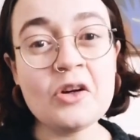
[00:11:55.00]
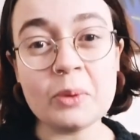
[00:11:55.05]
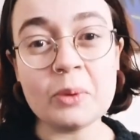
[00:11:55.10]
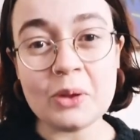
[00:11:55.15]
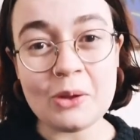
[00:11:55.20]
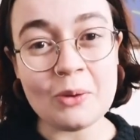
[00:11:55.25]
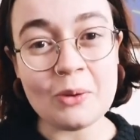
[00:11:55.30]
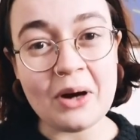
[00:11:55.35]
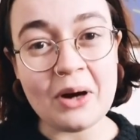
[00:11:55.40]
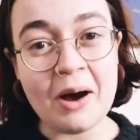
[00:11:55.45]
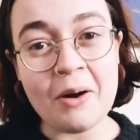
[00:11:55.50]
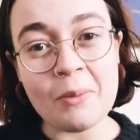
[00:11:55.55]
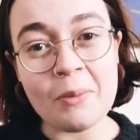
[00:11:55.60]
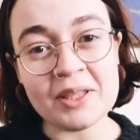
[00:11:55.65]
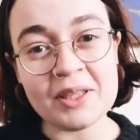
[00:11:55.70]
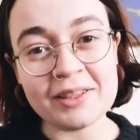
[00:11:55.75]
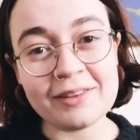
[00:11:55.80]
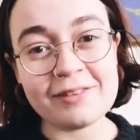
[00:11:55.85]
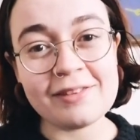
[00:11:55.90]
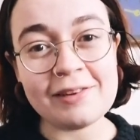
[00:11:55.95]
with your
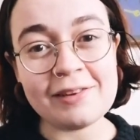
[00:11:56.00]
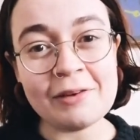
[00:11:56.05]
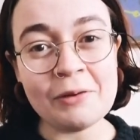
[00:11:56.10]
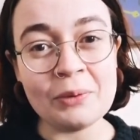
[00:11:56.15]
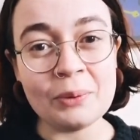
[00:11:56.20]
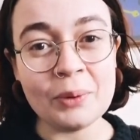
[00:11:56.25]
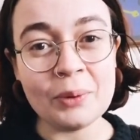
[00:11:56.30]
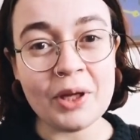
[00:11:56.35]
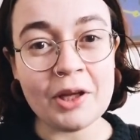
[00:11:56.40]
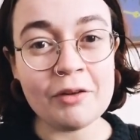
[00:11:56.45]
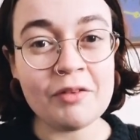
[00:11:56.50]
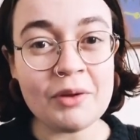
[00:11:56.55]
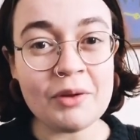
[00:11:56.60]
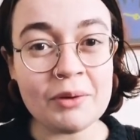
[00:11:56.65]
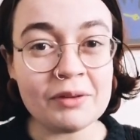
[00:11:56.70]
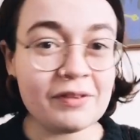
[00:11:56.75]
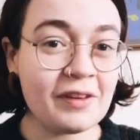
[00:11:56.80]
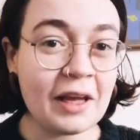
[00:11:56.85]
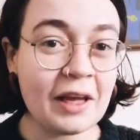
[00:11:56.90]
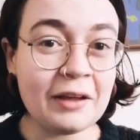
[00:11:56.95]
artwork too, if you
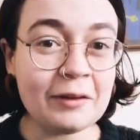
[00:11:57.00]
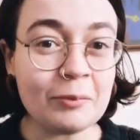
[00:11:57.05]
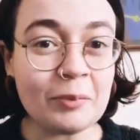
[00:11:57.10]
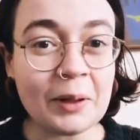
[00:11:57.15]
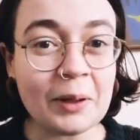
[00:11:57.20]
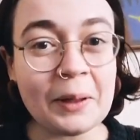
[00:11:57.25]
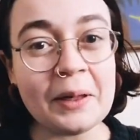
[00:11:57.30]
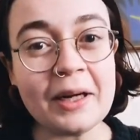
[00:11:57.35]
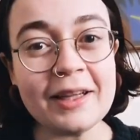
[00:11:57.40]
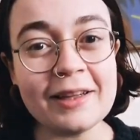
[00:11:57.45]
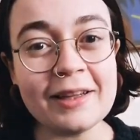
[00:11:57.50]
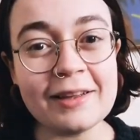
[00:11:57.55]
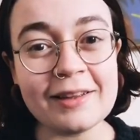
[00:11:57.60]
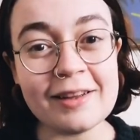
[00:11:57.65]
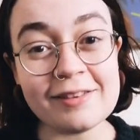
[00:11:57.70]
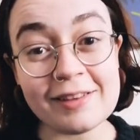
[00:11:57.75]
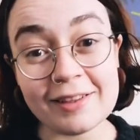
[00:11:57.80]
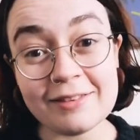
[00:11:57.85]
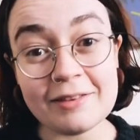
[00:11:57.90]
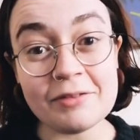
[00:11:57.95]
have taken part in
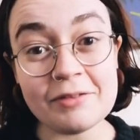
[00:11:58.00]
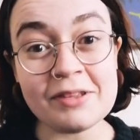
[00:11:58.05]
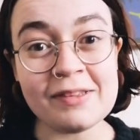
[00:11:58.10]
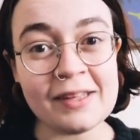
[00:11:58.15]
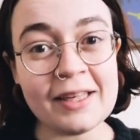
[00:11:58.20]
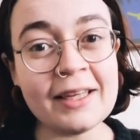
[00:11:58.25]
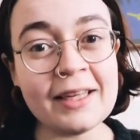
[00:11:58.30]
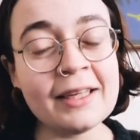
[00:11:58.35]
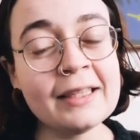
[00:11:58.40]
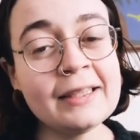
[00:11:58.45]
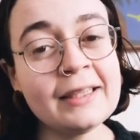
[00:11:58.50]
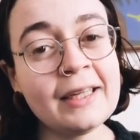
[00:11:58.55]
this activity.